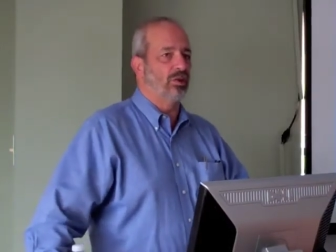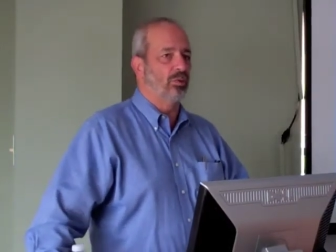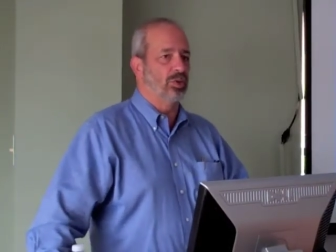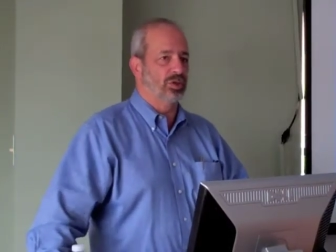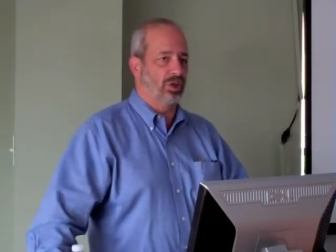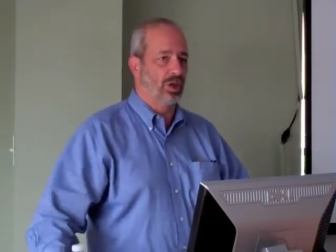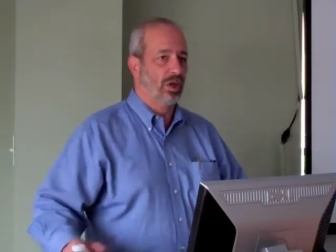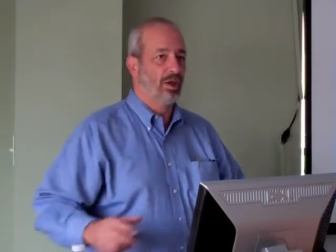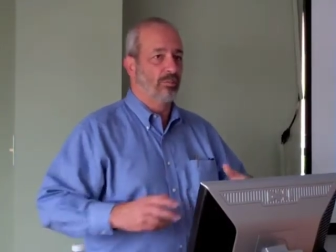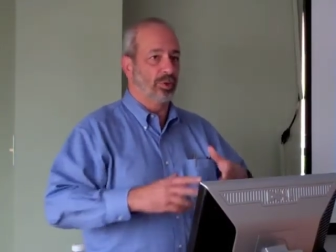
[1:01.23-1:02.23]
who was the
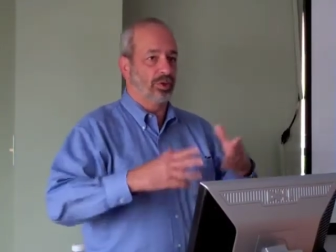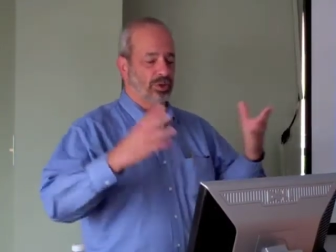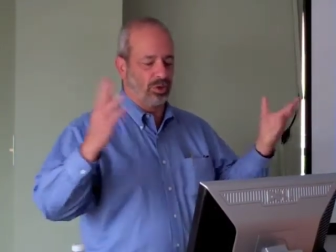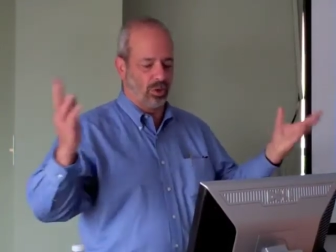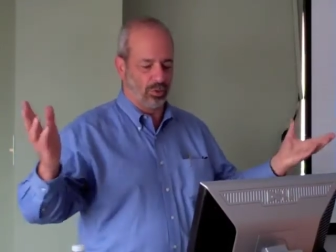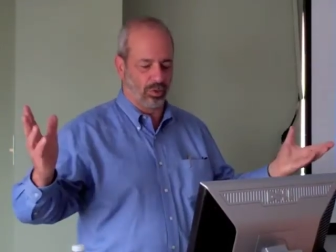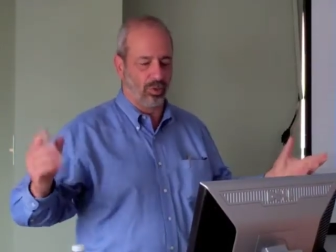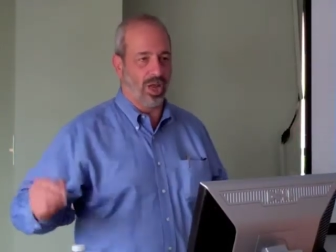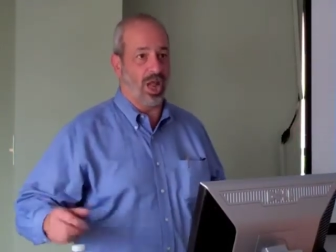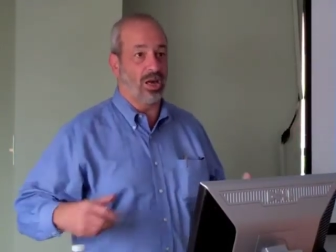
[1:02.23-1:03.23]
person who
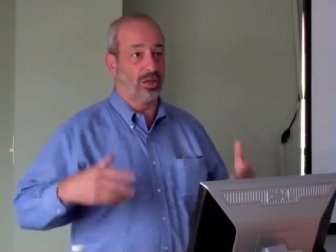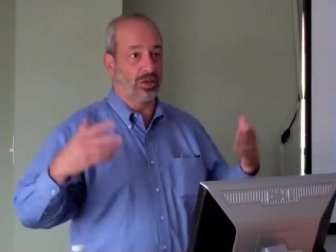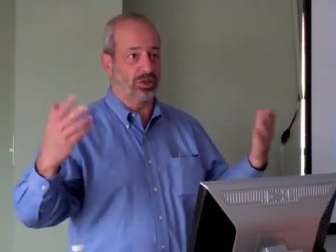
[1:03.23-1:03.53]
created the